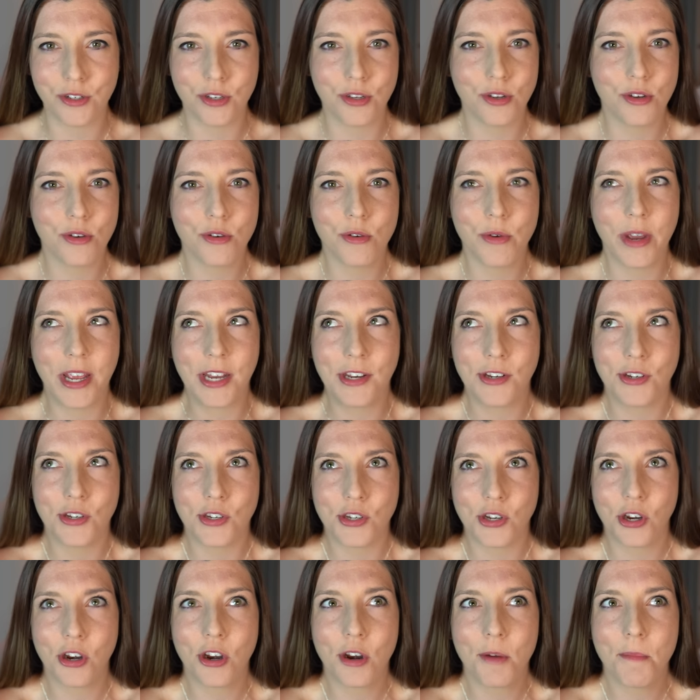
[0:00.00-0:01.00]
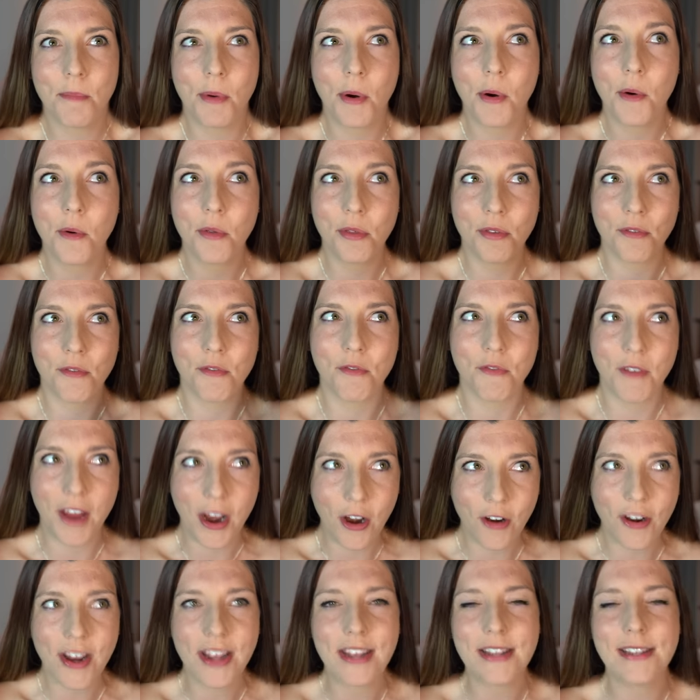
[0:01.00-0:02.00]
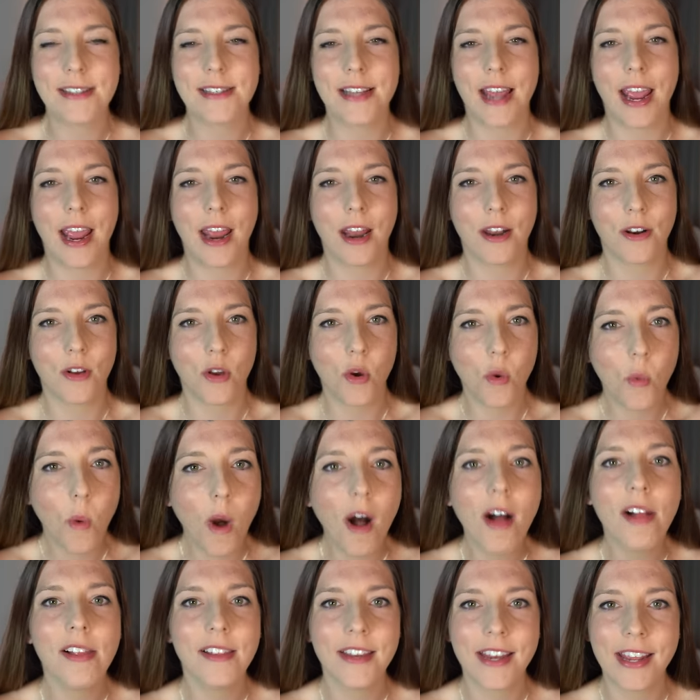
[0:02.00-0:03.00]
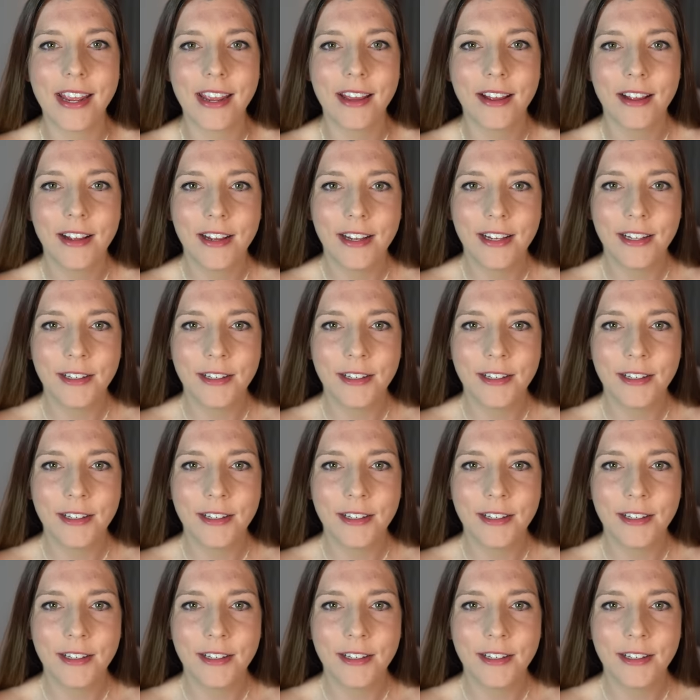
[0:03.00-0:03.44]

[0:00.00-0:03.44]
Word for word: to ensure both fairness and quality,